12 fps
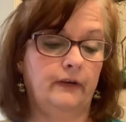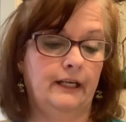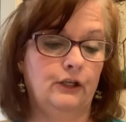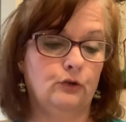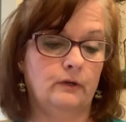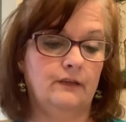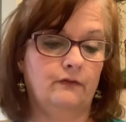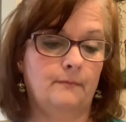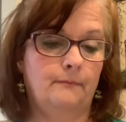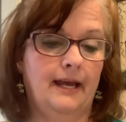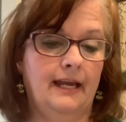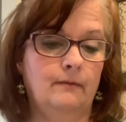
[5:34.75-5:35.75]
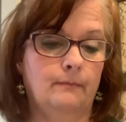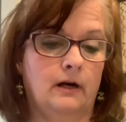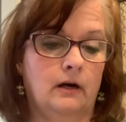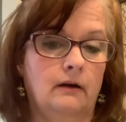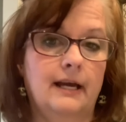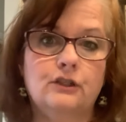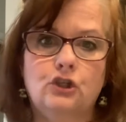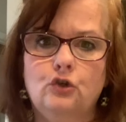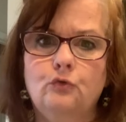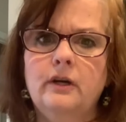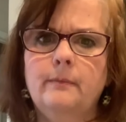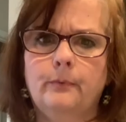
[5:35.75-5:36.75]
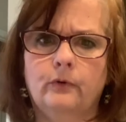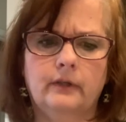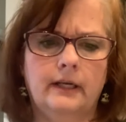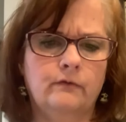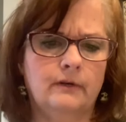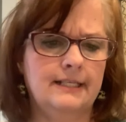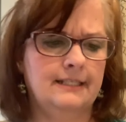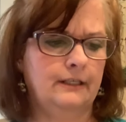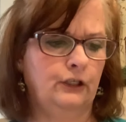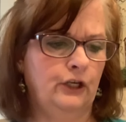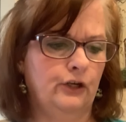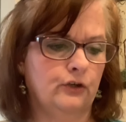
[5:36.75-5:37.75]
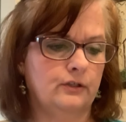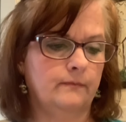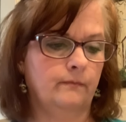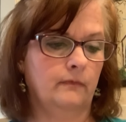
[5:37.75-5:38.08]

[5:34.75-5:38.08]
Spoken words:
injuries from paintball has tripled in recent years.